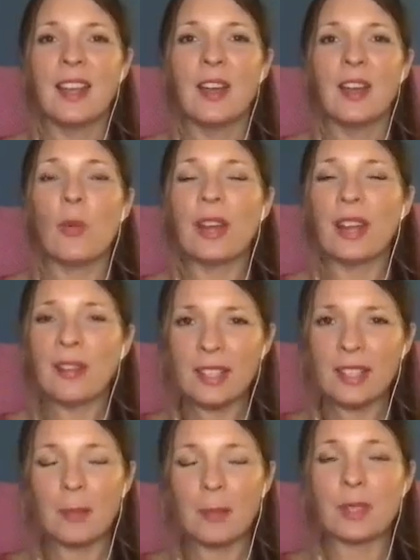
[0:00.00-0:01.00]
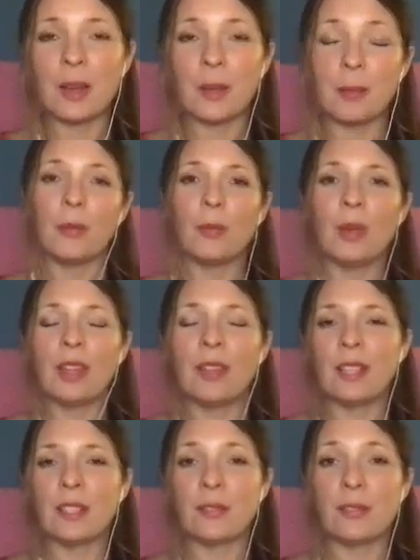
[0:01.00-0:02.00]
whatever comes up,
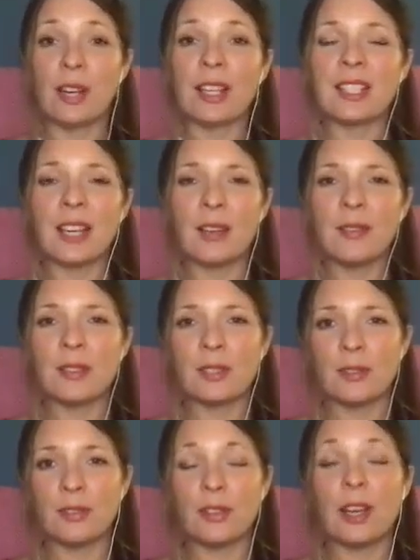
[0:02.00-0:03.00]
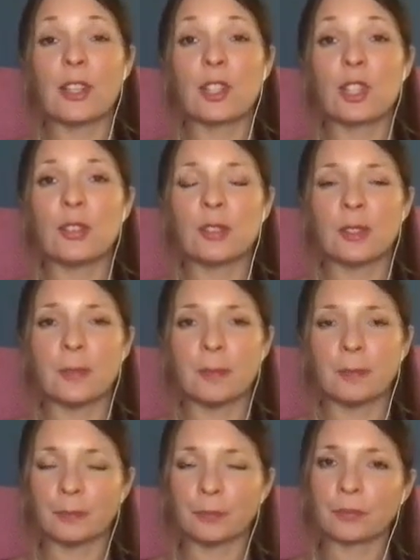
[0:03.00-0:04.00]
whether it's for ourselves or for our
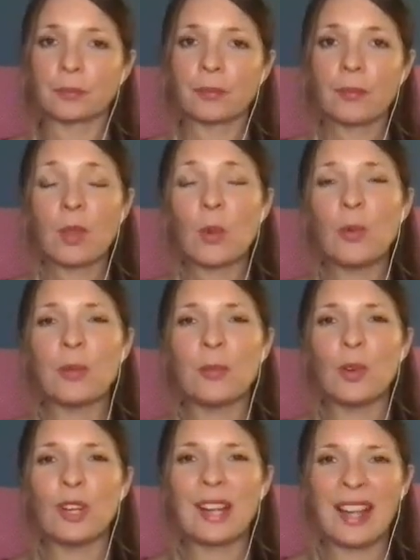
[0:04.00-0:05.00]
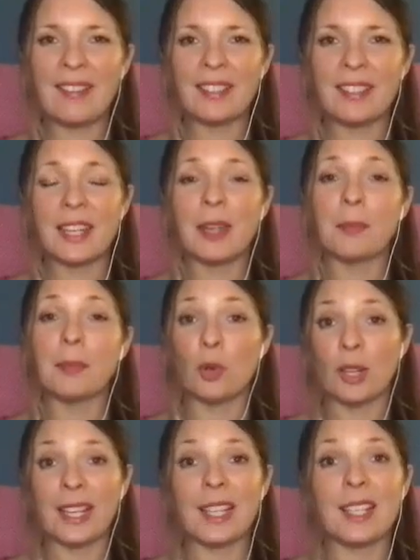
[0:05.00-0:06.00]
children, with more clarity and
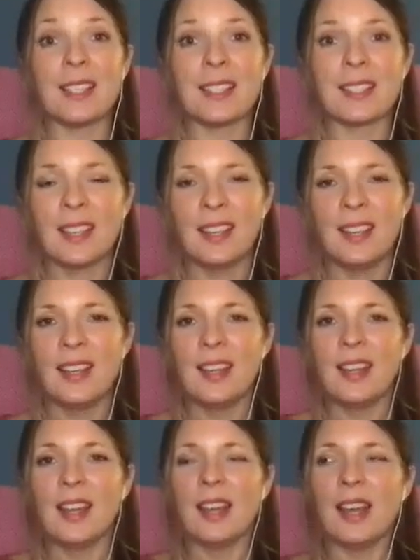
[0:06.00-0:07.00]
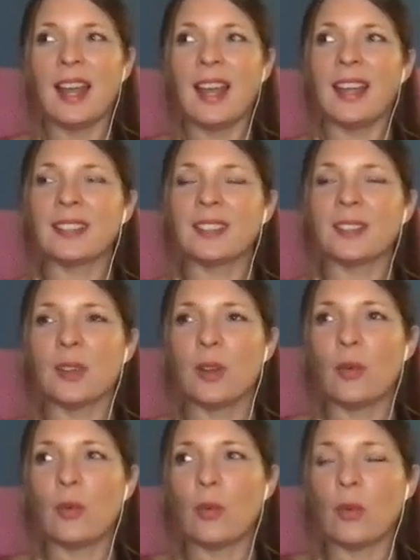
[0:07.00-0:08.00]
more ease. And
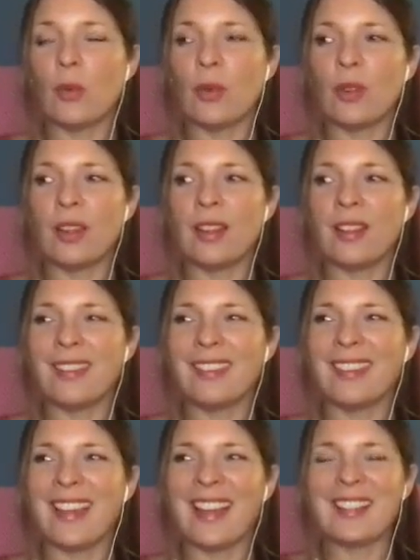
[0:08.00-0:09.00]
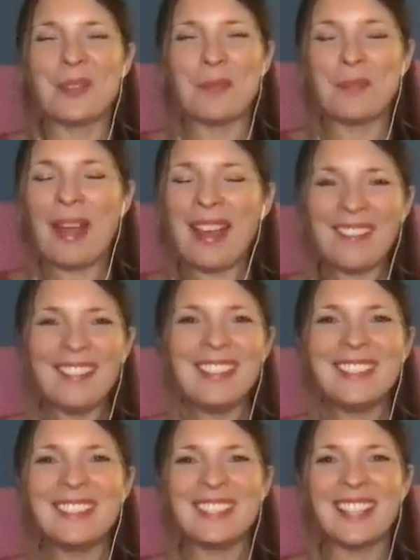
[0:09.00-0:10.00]
as a
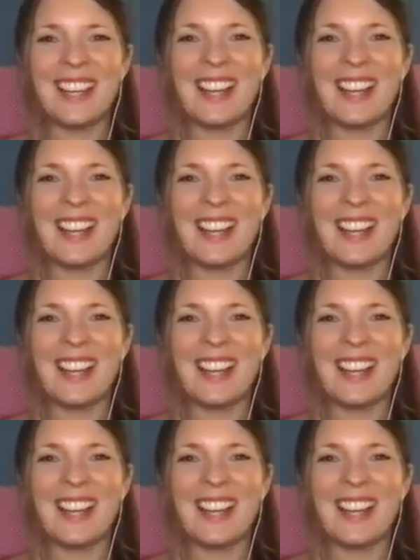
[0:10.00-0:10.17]
parent